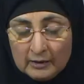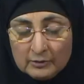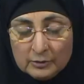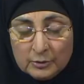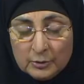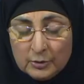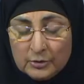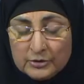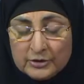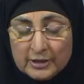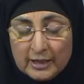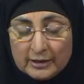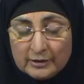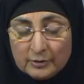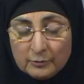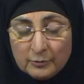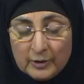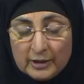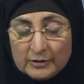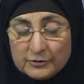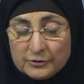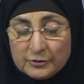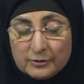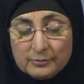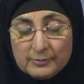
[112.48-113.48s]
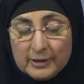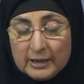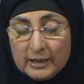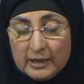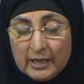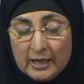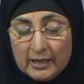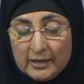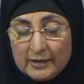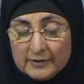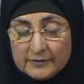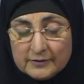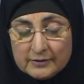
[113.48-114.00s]
Those are the ones whom
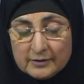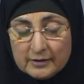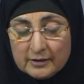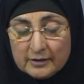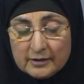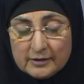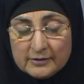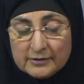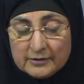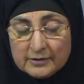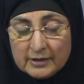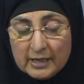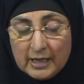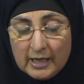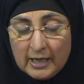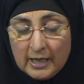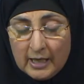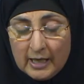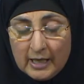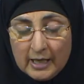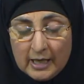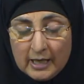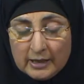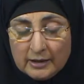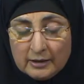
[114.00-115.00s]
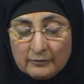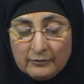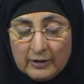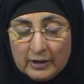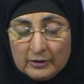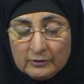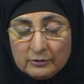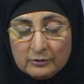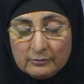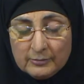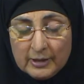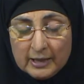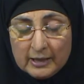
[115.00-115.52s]
Allah has cursed. And the one
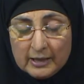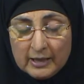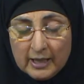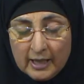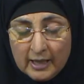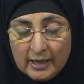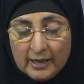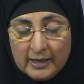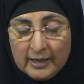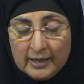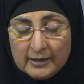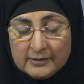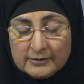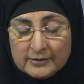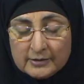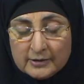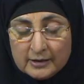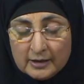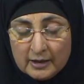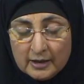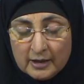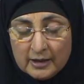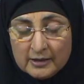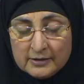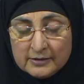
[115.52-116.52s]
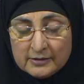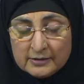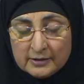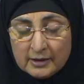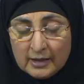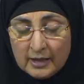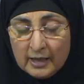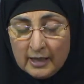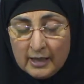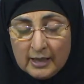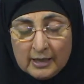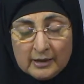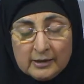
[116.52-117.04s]
whom Allah has cursed,
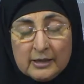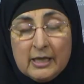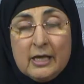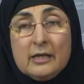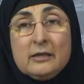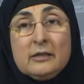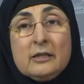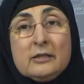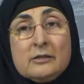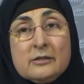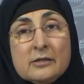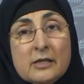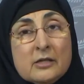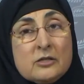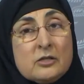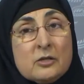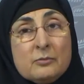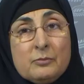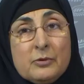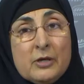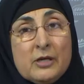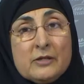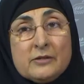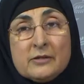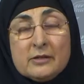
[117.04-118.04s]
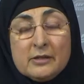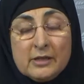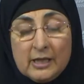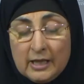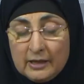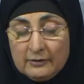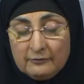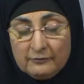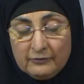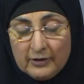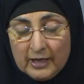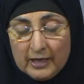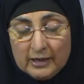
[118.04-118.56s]
then such a person
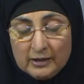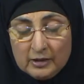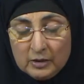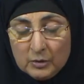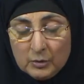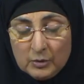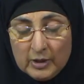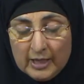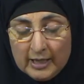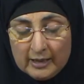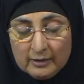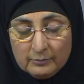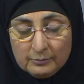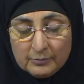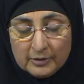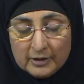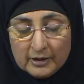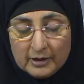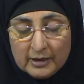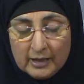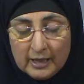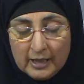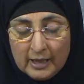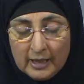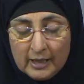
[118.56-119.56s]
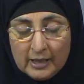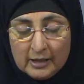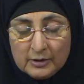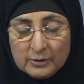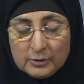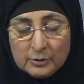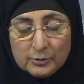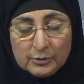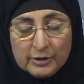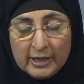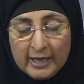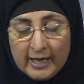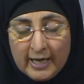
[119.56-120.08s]
can find no helper.
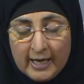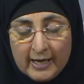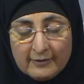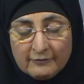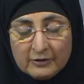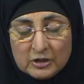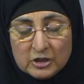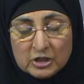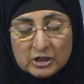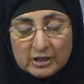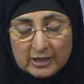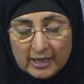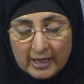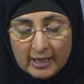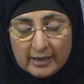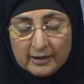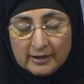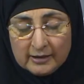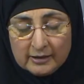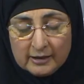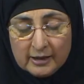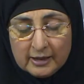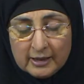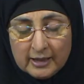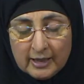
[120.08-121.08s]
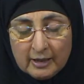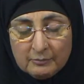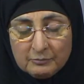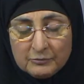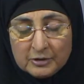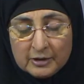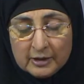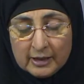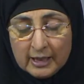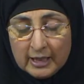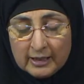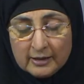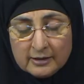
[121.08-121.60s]
Do they have a share in the
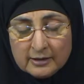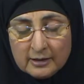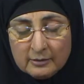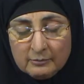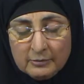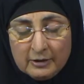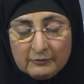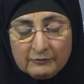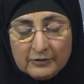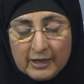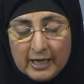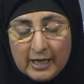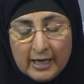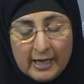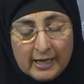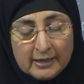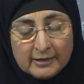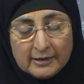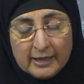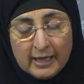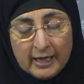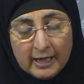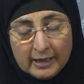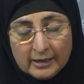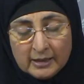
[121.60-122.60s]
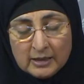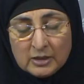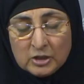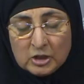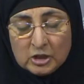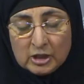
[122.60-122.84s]
kingdom? If they had any